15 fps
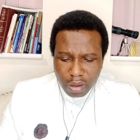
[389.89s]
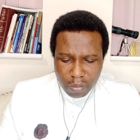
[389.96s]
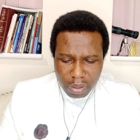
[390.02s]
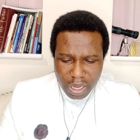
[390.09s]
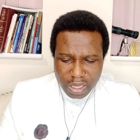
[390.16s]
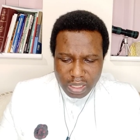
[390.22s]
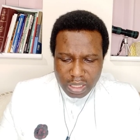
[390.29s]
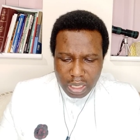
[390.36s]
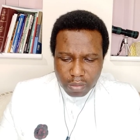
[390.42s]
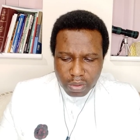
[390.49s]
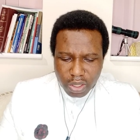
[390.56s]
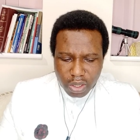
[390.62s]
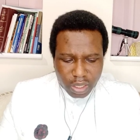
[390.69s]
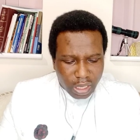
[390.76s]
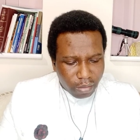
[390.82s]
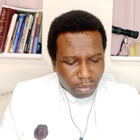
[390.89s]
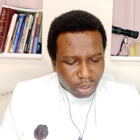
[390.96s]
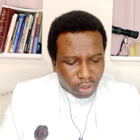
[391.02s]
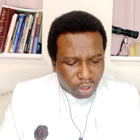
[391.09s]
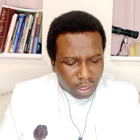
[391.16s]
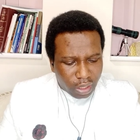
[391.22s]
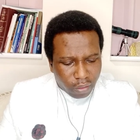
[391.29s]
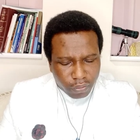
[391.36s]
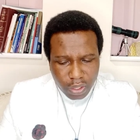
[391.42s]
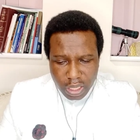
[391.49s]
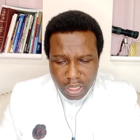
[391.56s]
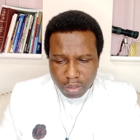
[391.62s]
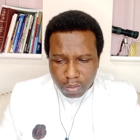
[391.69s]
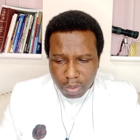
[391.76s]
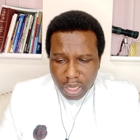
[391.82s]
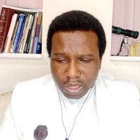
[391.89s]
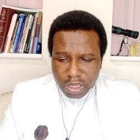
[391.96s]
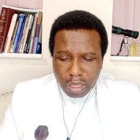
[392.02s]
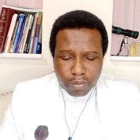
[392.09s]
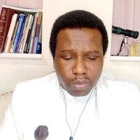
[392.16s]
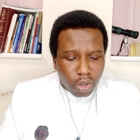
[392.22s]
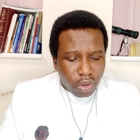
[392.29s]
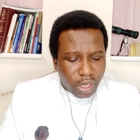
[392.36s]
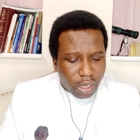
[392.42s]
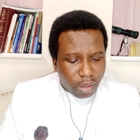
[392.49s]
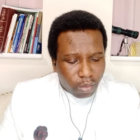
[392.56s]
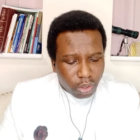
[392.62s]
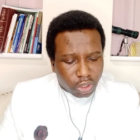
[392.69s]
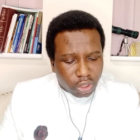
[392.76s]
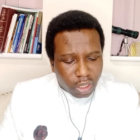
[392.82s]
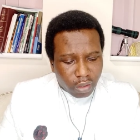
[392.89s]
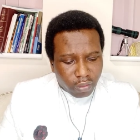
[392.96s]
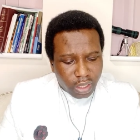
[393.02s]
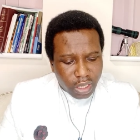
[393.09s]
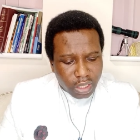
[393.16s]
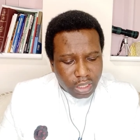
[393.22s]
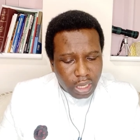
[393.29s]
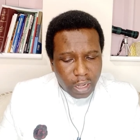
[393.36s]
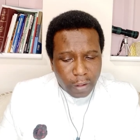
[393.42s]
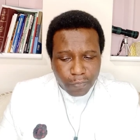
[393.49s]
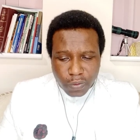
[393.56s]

Blessed be your name, ancient of these. Blessed be your name, ancient of these.